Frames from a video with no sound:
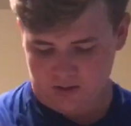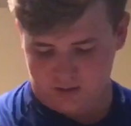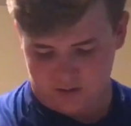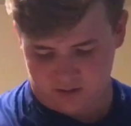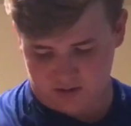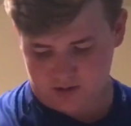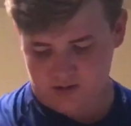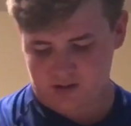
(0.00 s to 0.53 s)

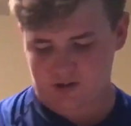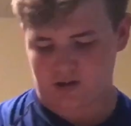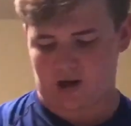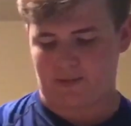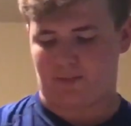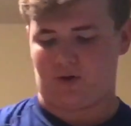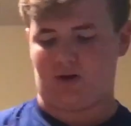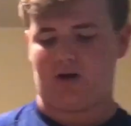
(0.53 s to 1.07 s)
These I
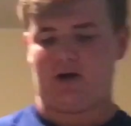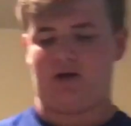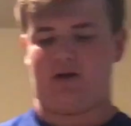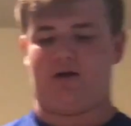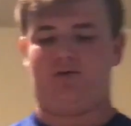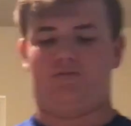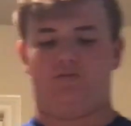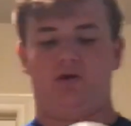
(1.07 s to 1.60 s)
bought
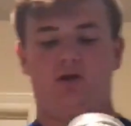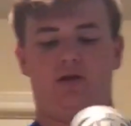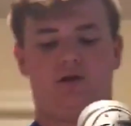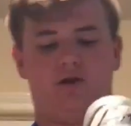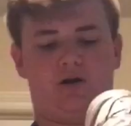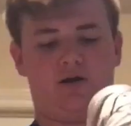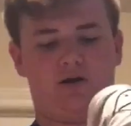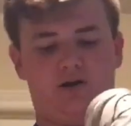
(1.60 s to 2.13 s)
in really
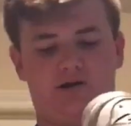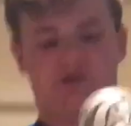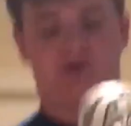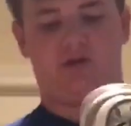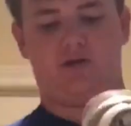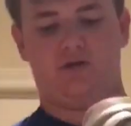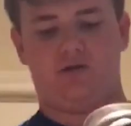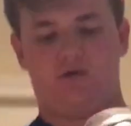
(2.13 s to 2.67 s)
good
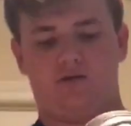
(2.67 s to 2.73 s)
condition.